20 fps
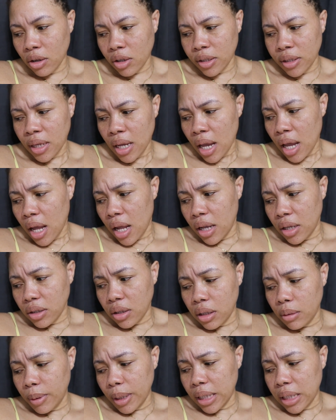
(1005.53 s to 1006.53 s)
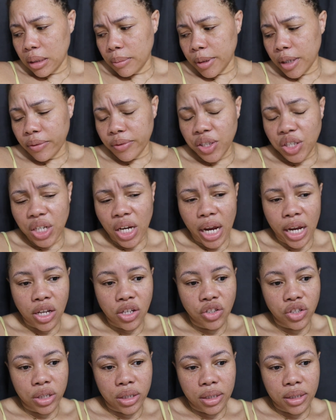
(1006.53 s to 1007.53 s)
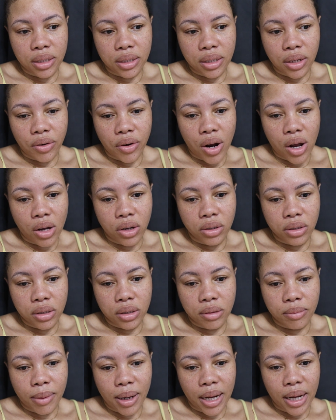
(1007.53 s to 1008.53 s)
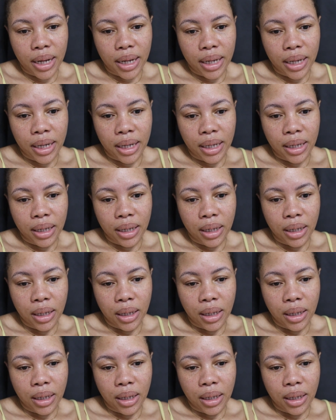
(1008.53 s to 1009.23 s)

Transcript: because it's gonna be a little bit of changes around my